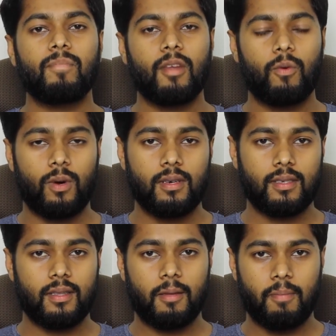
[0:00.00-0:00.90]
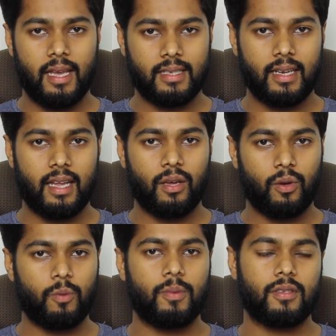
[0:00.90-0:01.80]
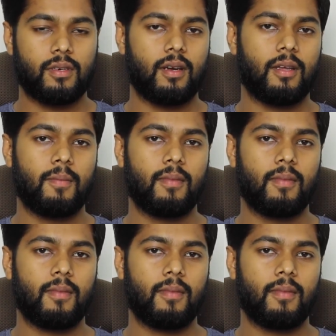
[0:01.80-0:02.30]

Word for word: Once the baseline group is ready,